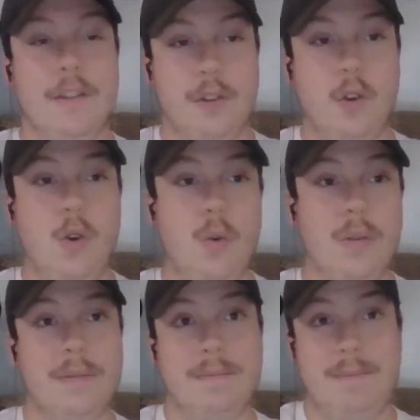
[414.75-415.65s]

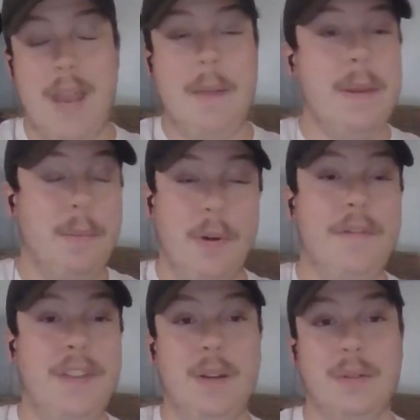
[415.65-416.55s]
to maybe
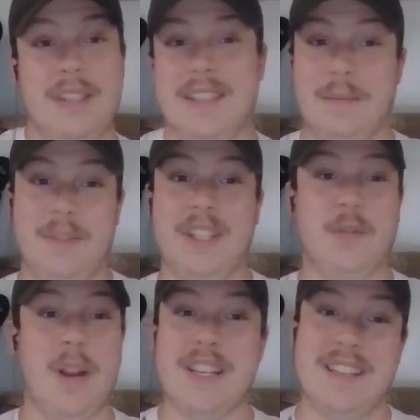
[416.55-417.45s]
put Fields in some
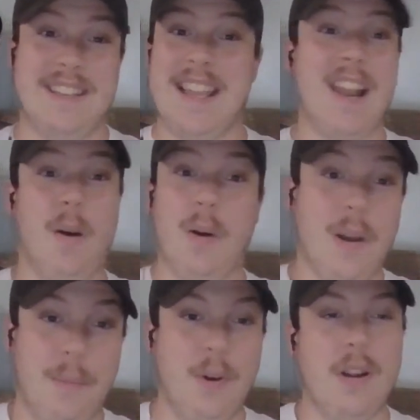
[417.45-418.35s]
situations they don't
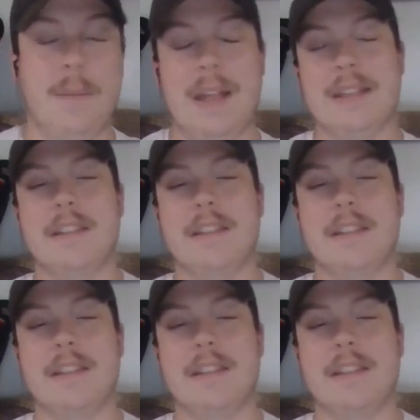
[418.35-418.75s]
want to put him in.